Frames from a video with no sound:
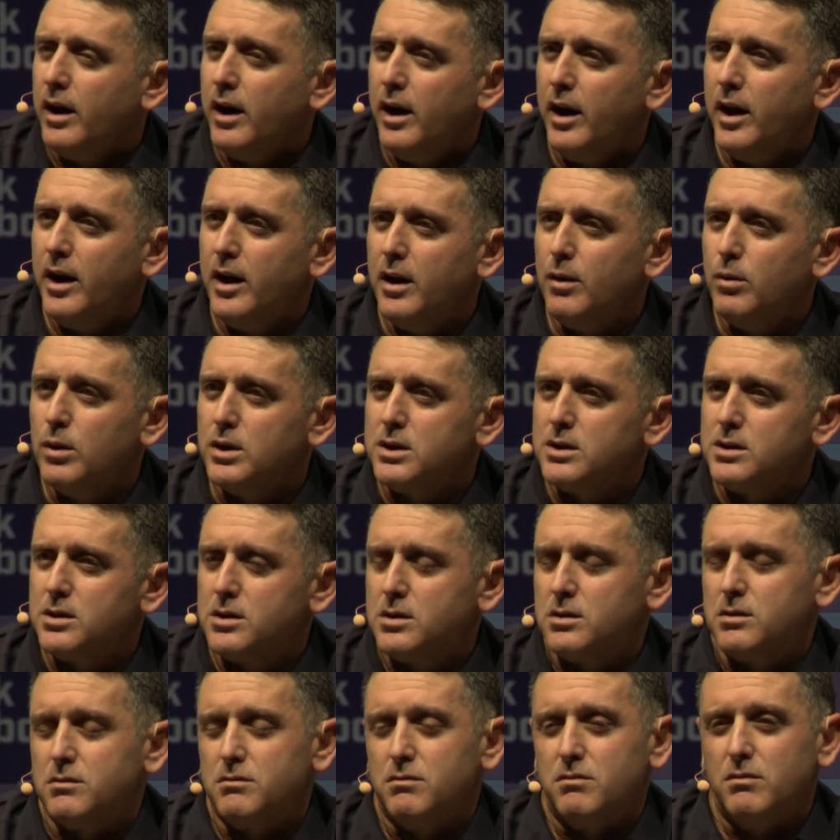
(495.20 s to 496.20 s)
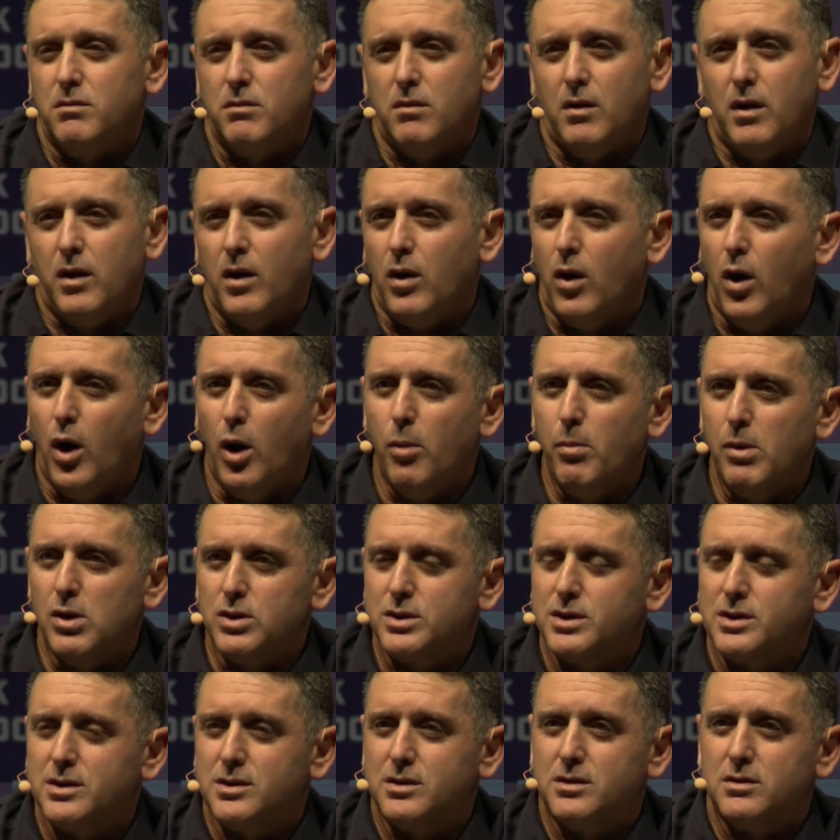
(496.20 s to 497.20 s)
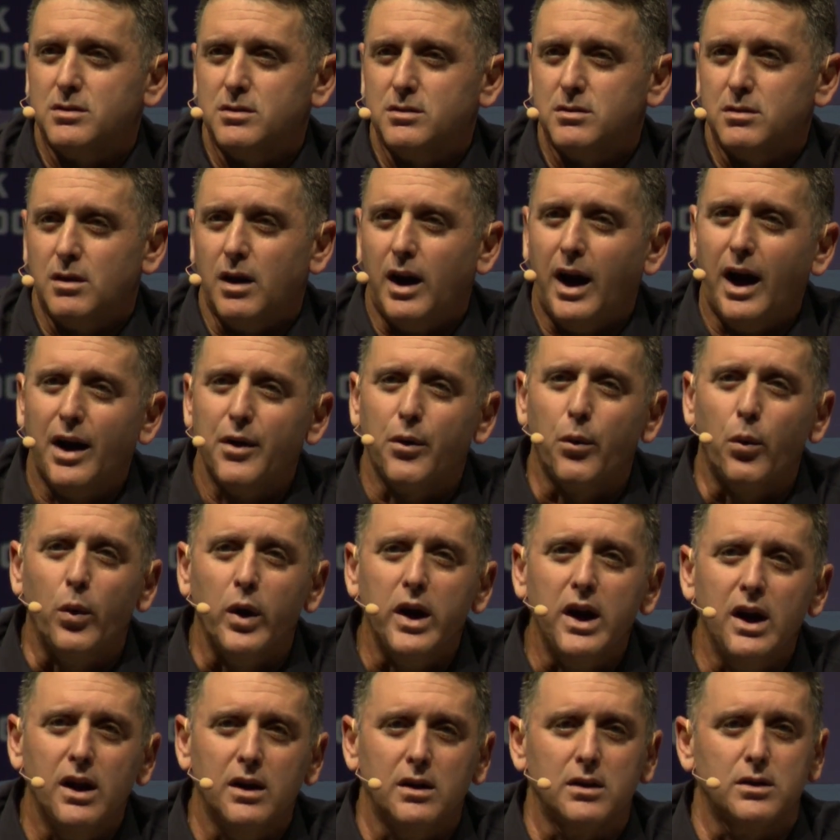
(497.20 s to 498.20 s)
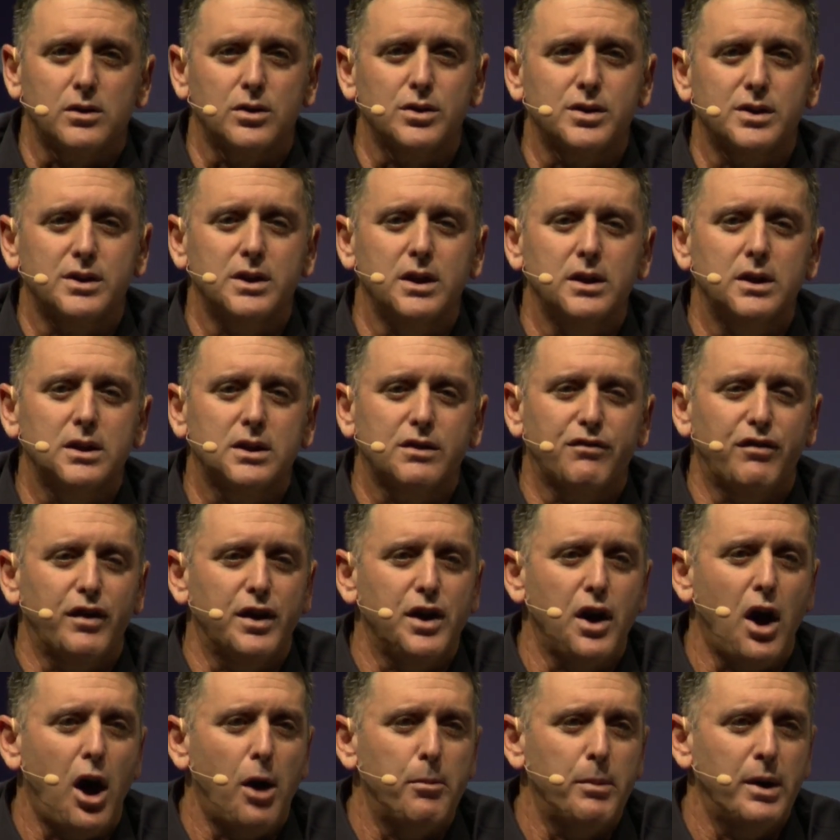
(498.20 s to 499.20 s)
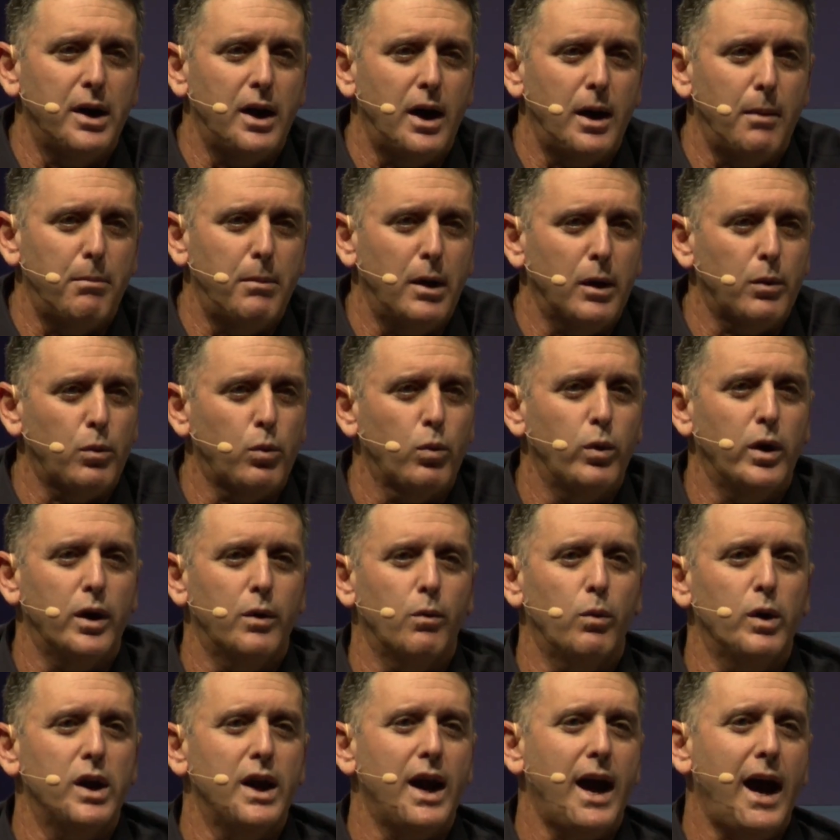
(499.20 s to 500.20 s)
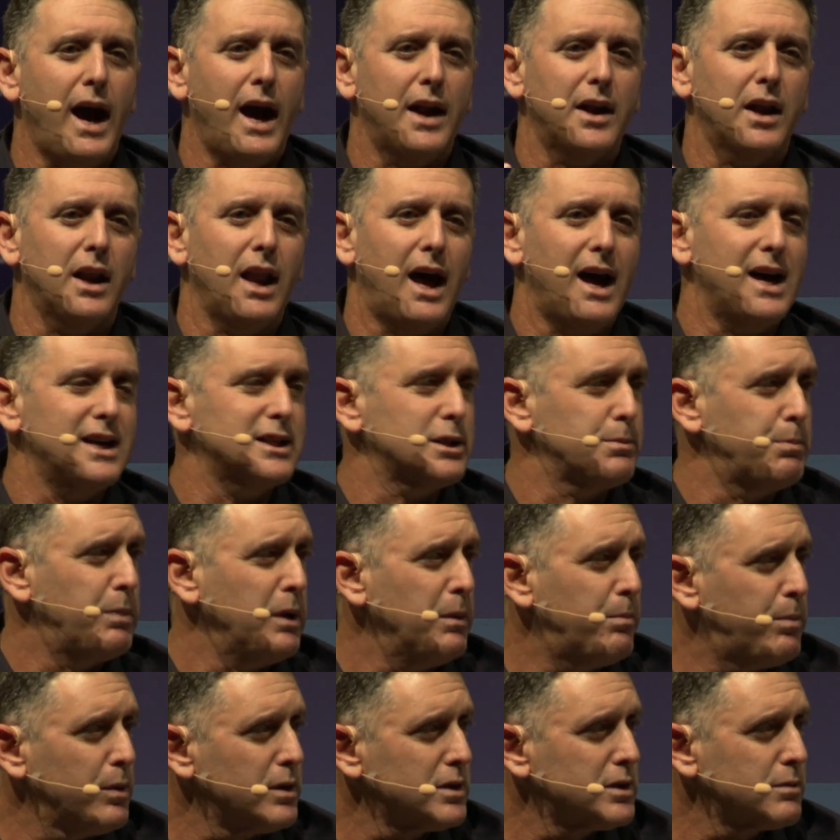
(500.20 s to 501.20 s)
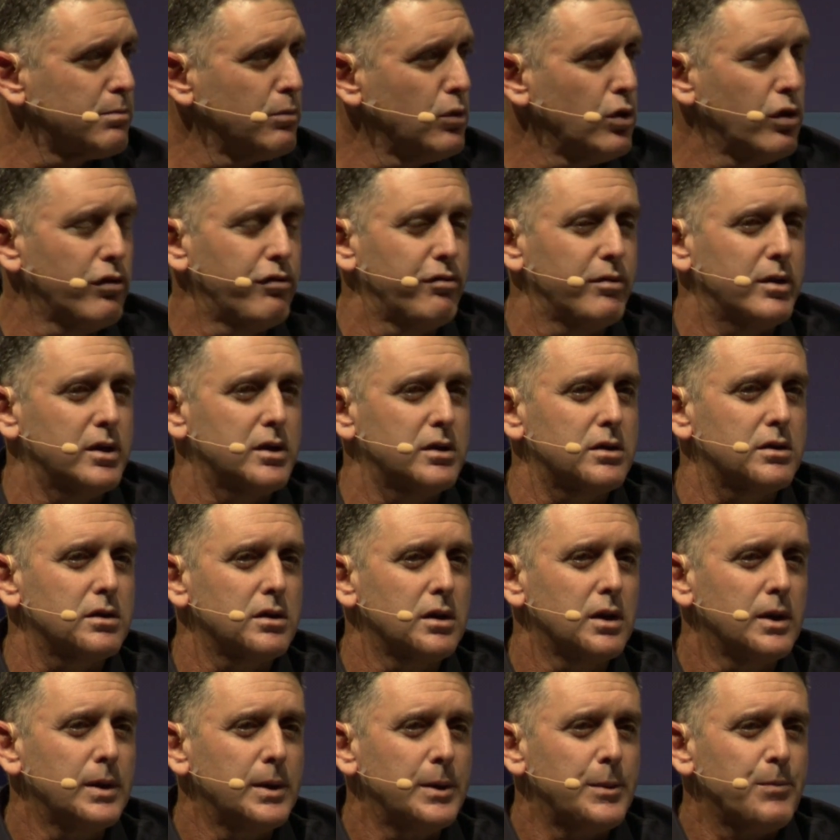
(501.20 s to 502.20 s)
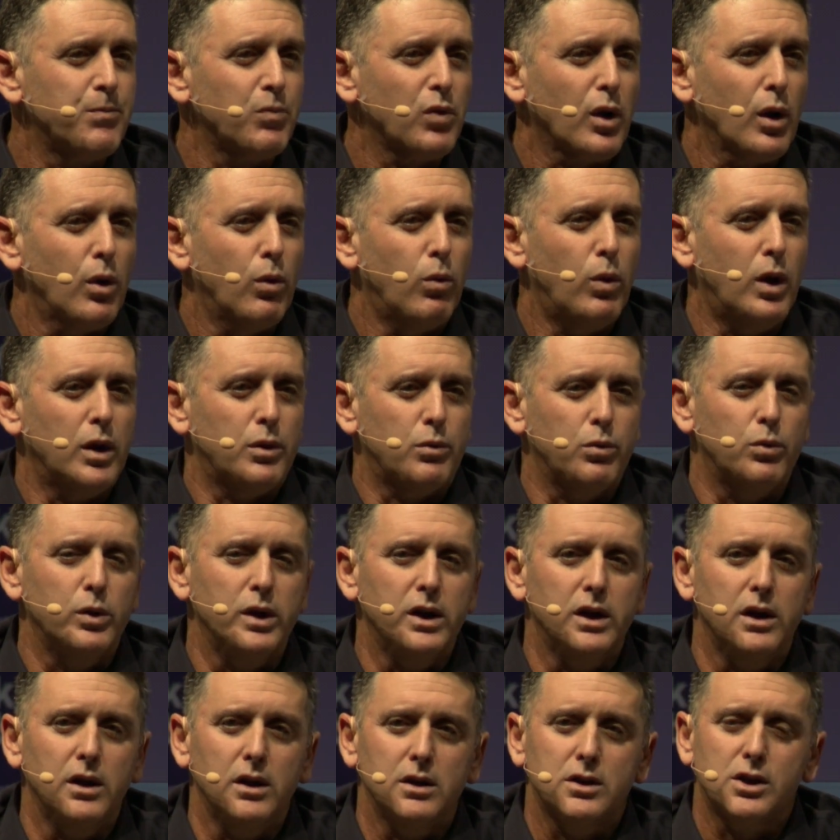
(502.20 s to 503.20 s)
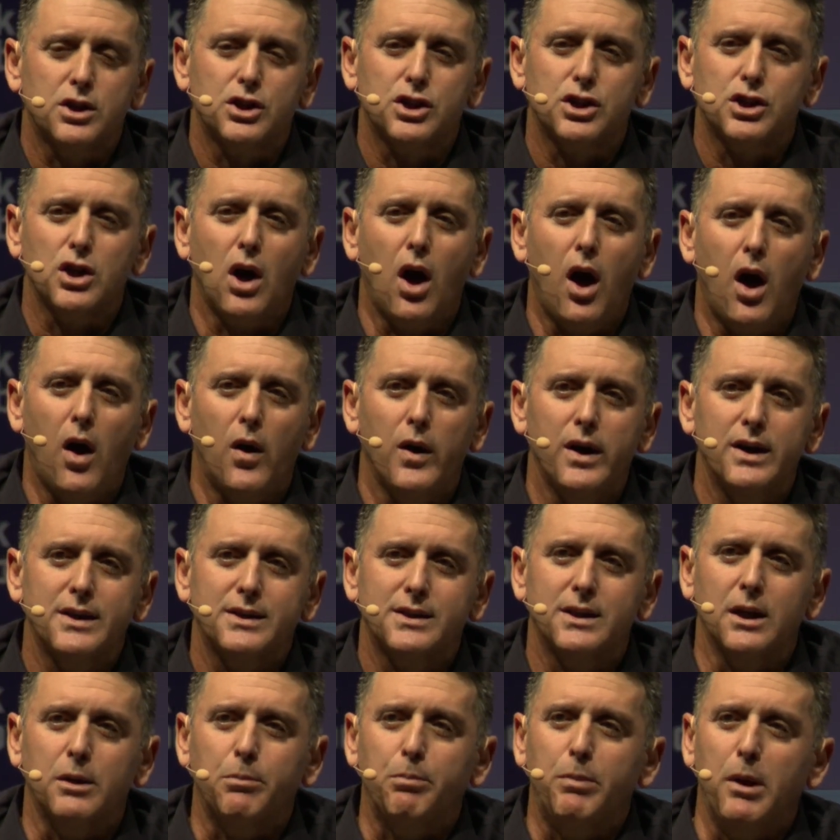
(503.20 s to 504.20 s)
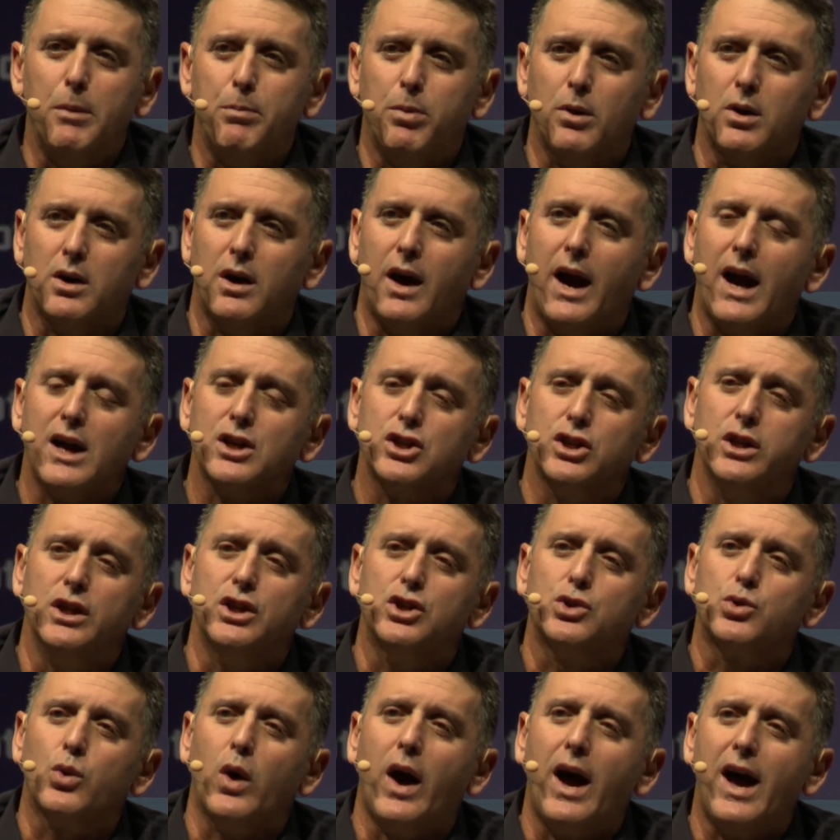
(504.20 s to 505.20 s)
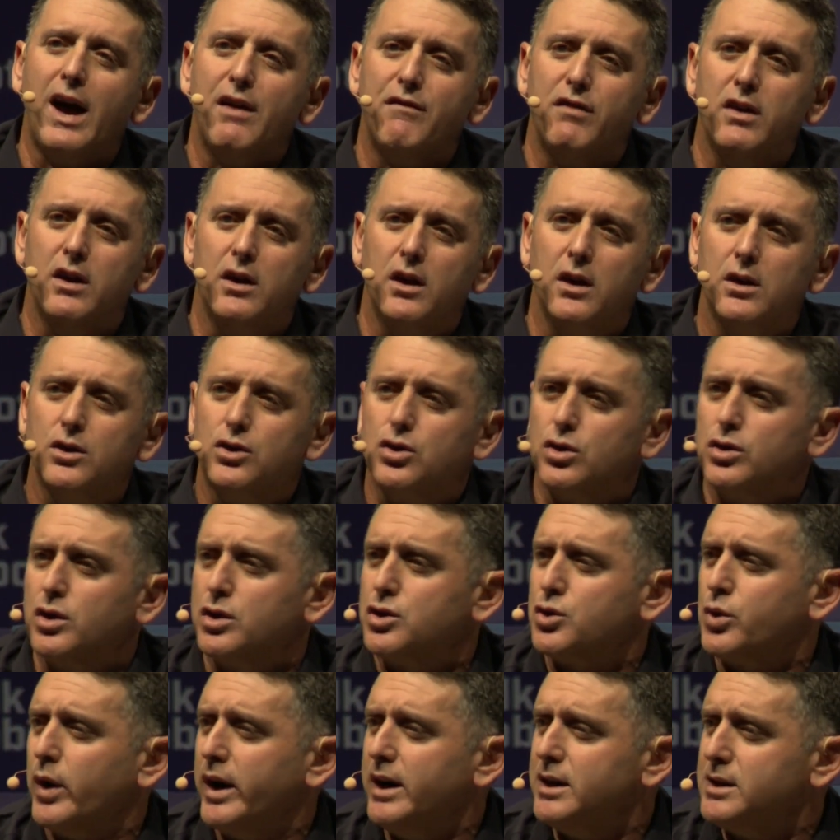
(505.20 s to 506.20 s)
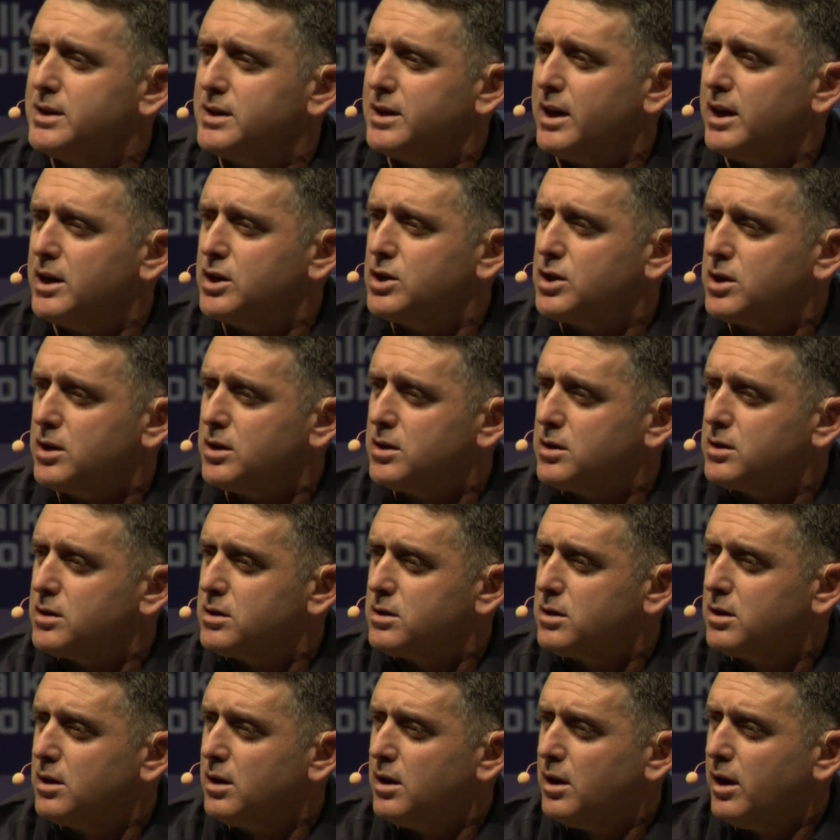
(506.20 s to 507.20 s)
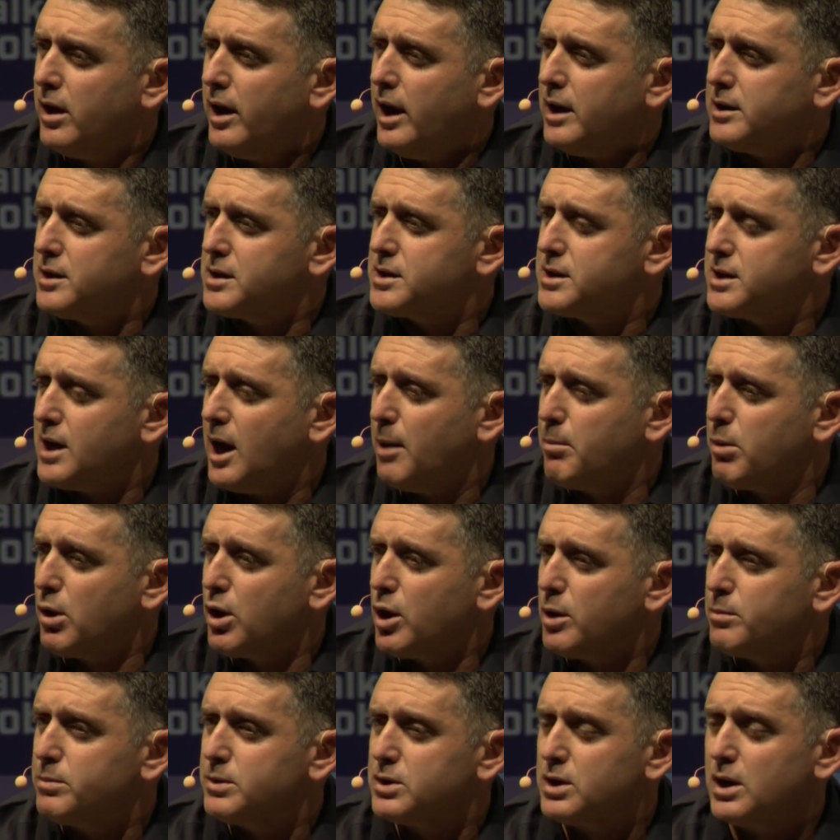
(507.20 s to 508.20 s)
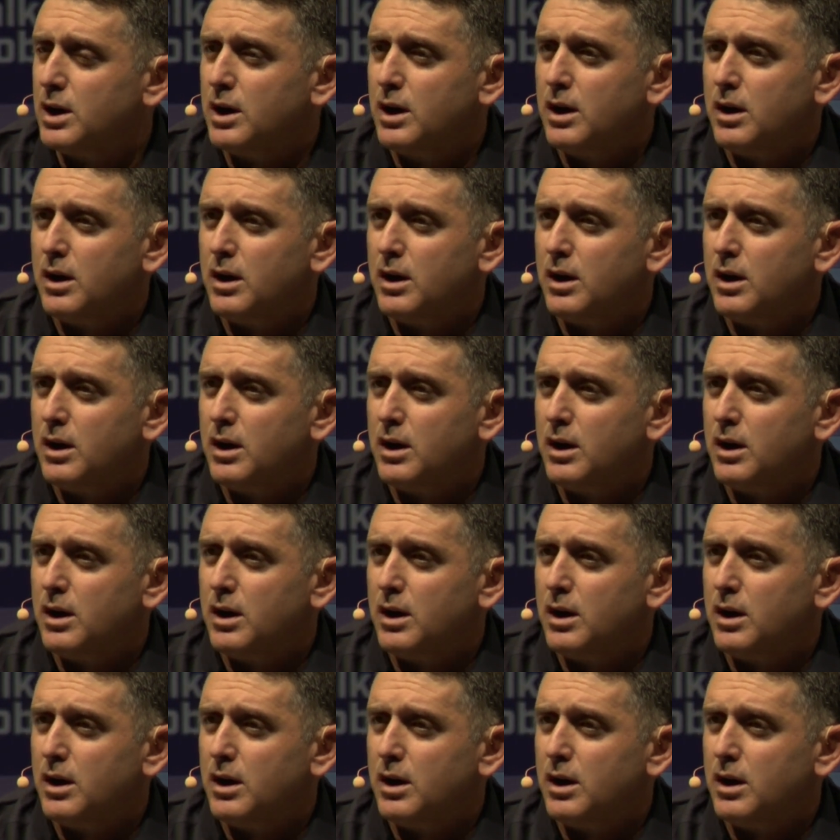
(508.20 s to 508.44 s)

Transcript: And it was almost unreal to see this phenomena, but when we analyze people's movement, what we saw is that people are actually driving into the train stations at the suburbs,